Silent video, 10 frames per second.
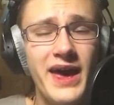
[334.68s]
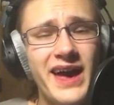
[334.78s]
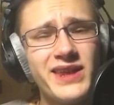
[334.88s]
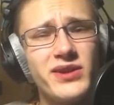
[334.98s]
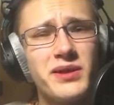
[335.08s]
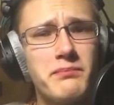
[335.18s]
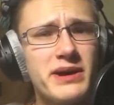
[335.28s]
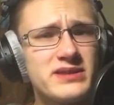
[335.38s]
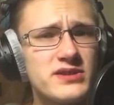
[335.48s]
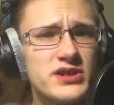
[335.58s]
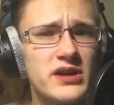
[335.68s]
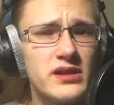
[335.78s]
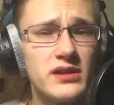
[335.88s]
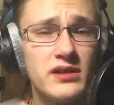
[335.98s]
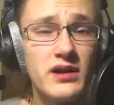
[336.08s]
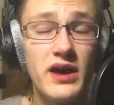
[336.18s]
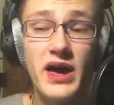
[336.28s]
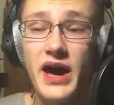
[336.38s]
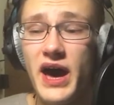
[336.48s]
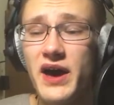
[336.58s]
And on the master channel,
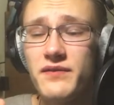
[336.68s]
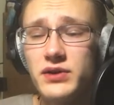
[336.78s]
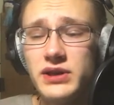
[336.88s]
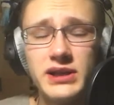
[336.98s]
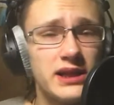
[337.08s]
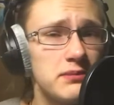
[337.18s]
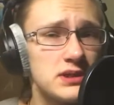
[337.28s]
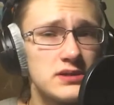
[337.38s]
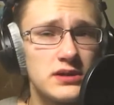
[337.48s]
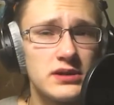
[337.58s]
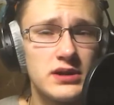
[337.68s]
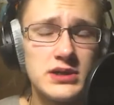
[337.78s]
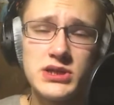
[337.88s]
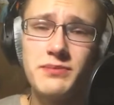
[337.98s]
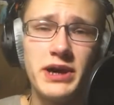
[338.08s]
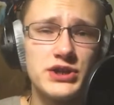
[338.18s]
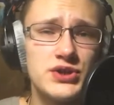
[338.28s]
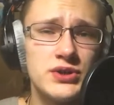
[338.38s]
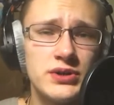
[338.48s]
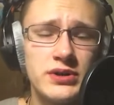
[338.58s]
I have only a limiter to make
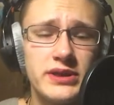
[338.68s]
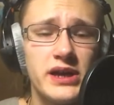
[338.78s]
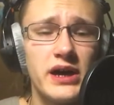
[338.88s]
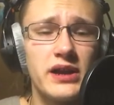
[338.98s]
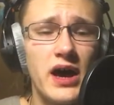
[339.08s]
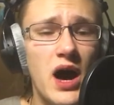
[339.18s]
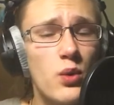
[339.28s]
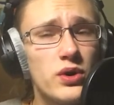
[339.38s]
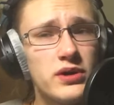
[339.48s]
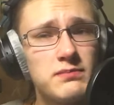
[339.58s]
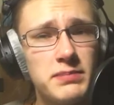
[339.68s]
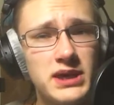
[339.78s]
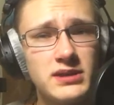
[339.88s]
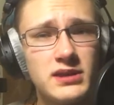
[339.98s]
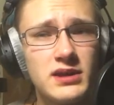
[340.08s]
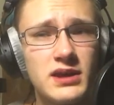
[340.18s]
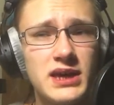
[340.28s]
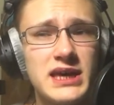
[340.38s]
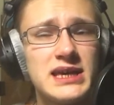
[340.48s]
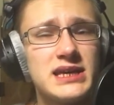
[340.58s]
sure that our beat
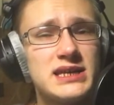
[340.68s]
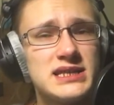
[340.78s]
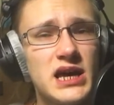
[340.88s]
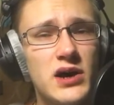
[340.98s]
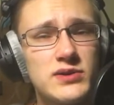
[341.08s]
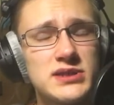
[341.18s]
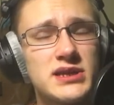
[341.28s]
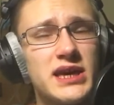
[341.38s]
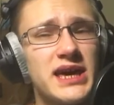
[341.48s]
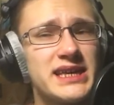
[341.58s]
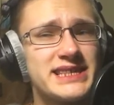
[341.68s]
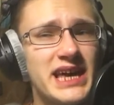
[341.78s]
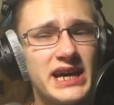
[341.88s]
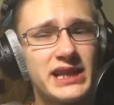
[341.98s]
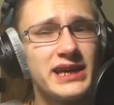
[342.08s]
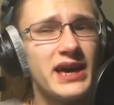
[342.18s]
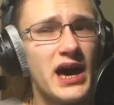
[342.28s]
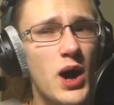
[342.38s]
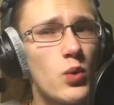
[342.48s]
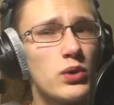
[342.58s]
sounds exactly
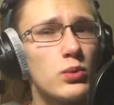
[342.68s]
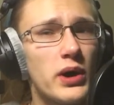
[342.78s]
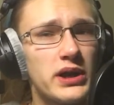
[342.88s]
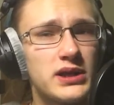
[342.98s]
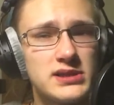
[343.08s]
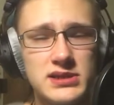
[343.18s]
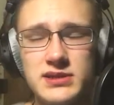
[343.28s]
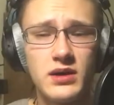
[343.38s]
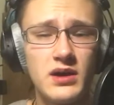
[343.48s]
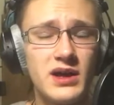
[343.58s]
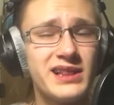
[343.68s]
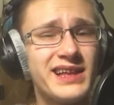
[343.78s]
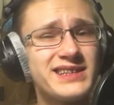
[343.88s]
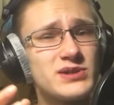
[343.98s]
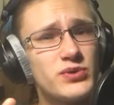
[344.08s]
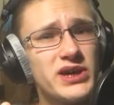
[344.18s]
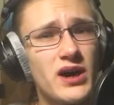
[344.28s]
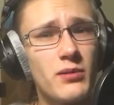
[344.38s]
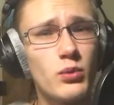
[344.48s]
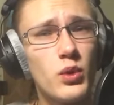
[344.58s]
how we want it. Let's
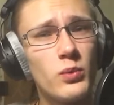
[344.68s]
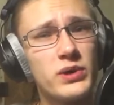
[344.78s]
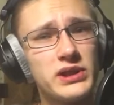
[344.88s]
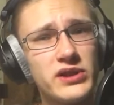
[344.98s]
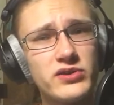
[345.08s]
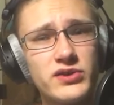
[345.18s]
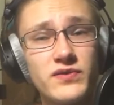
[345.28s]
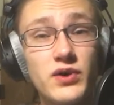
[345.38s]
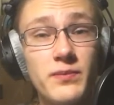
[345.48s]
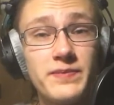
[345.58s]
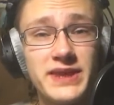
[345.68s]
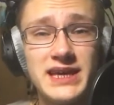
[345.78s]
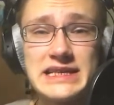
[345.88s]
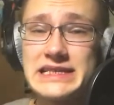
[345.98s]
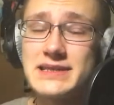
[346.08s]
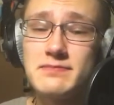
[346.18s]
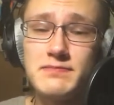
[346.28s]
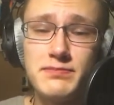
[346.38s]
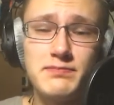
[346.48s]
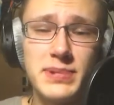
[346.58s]
recap what we learned from this
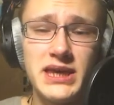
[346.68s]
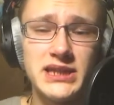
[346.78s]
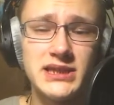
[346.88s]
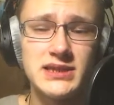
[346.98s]
beat.